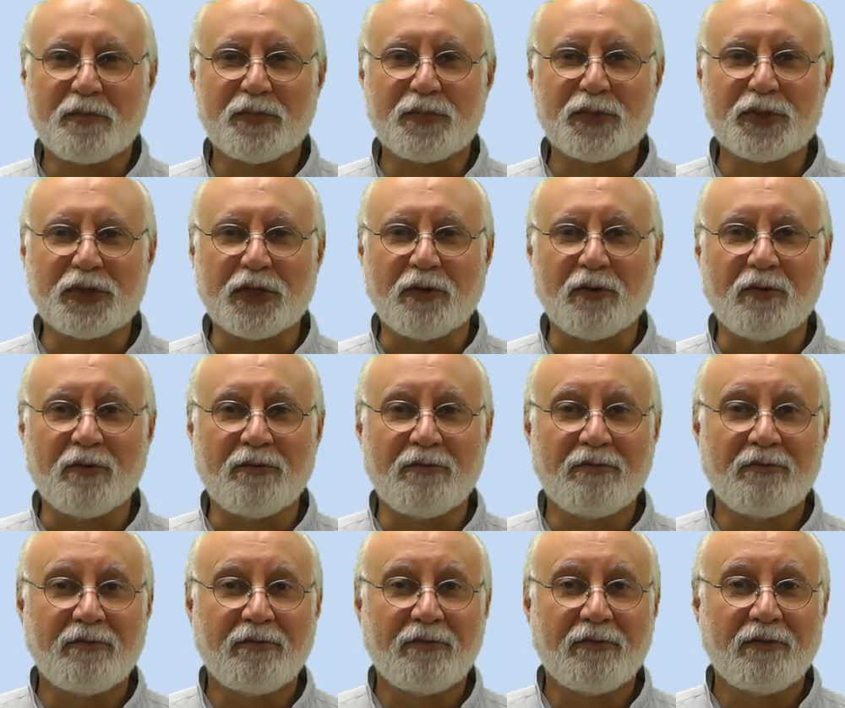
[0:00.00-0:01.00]
So
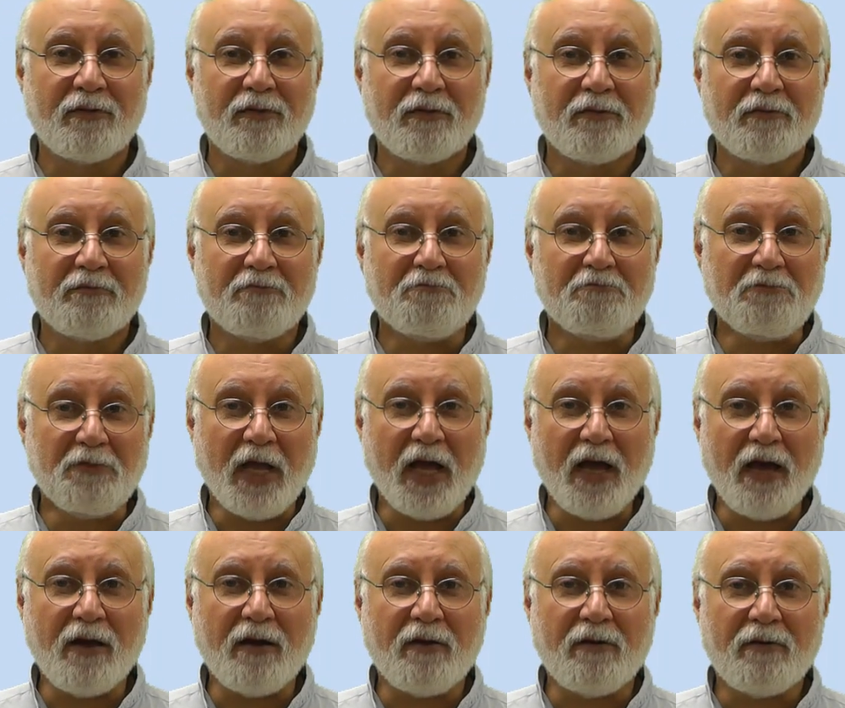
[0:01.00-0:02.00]

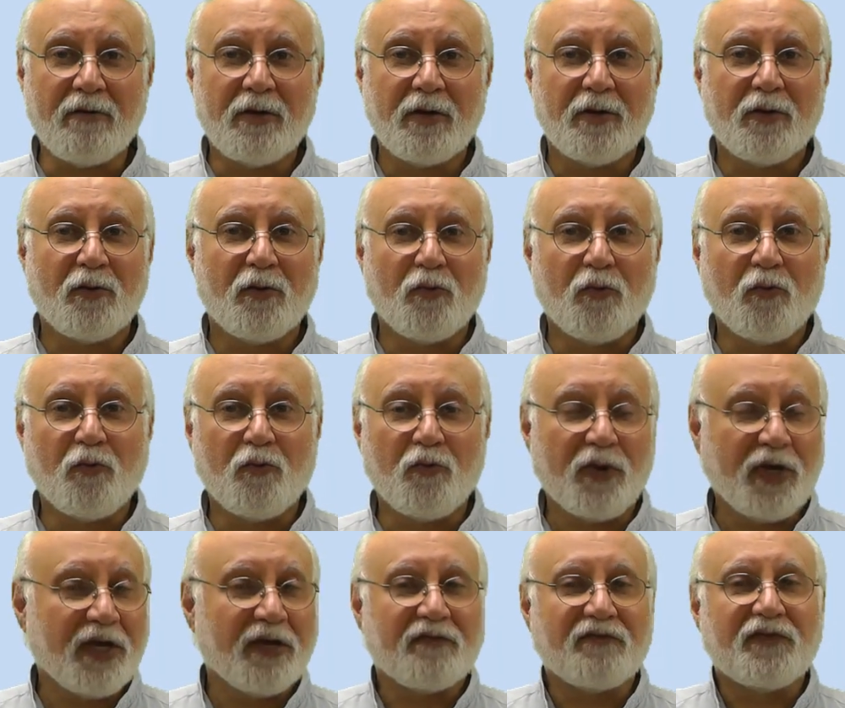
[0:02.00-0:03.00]
now
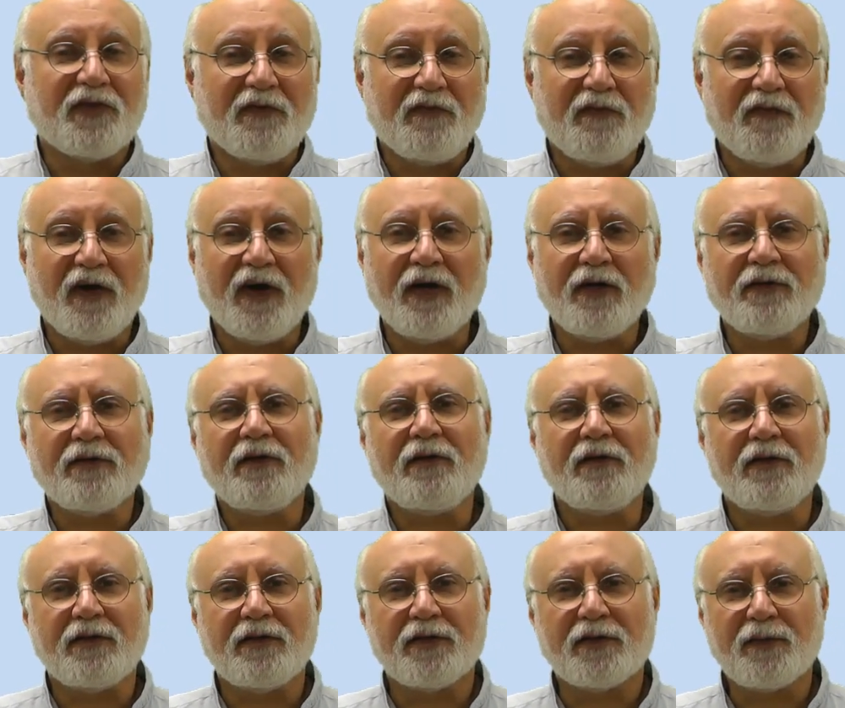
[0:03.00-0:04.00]
we have defined a
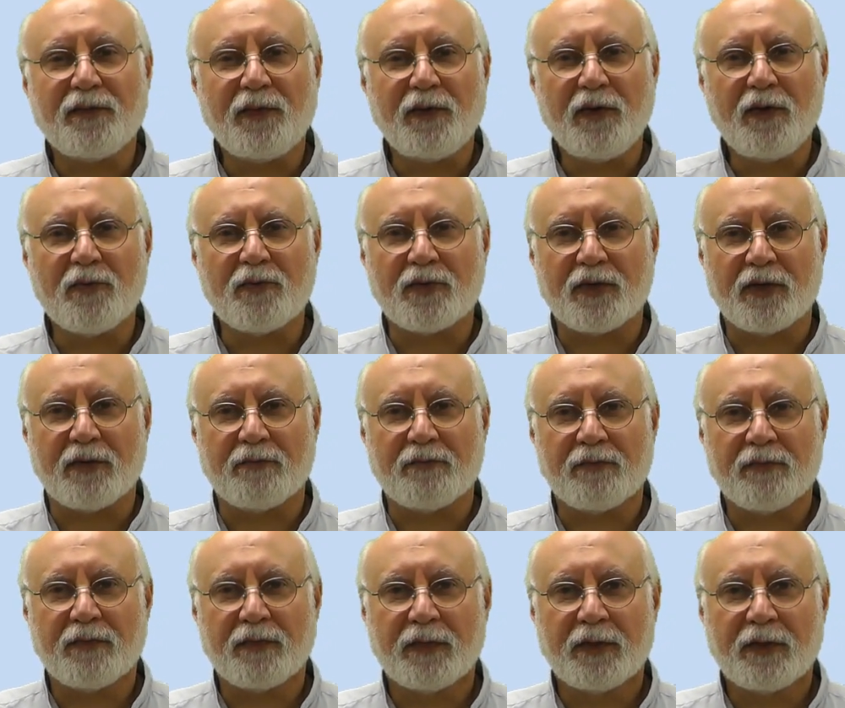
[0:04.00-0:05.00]
linear program.
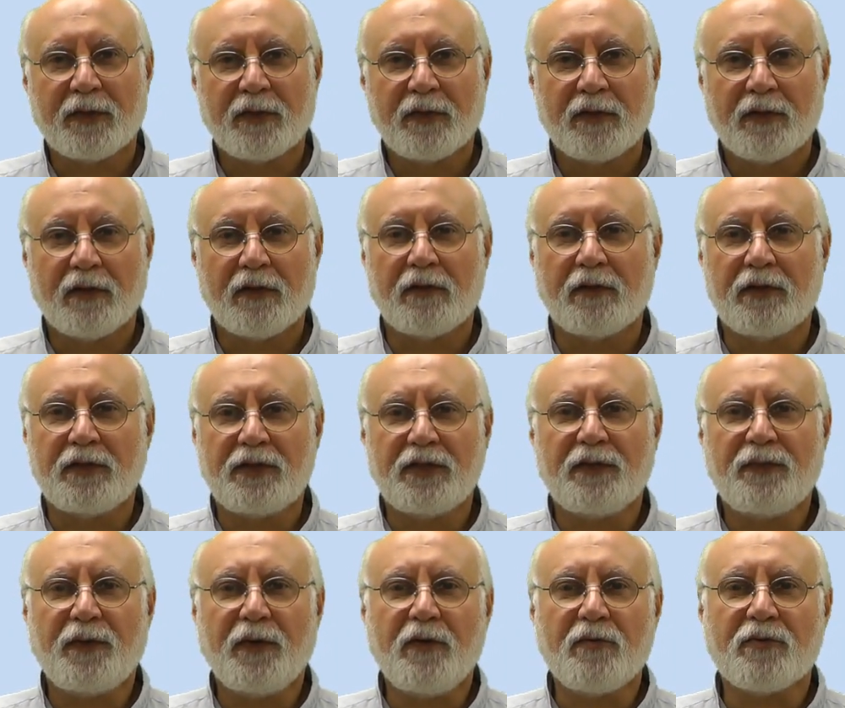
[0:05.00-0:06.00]
A linear
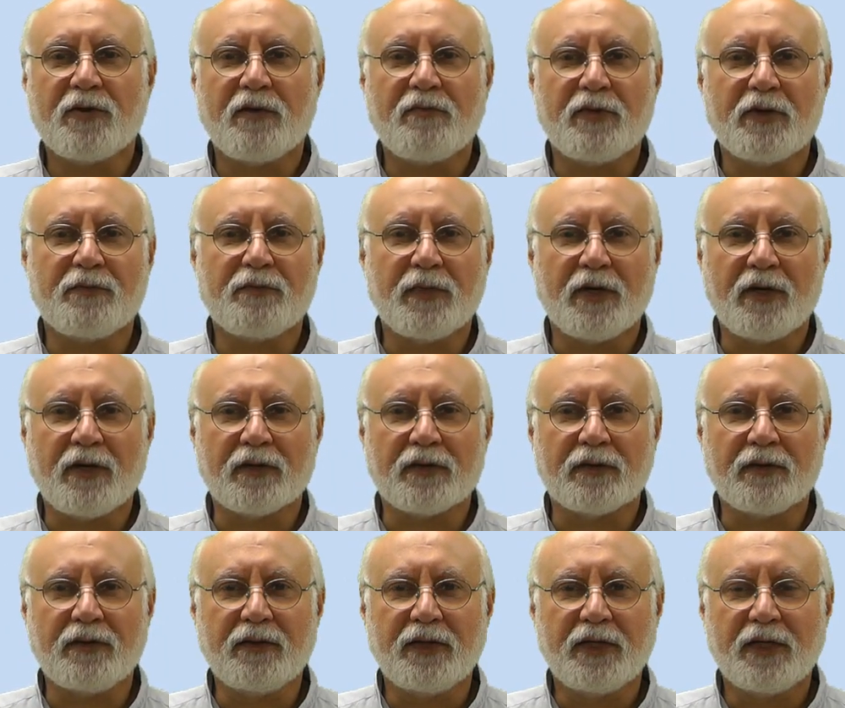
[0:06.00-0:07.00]
programming model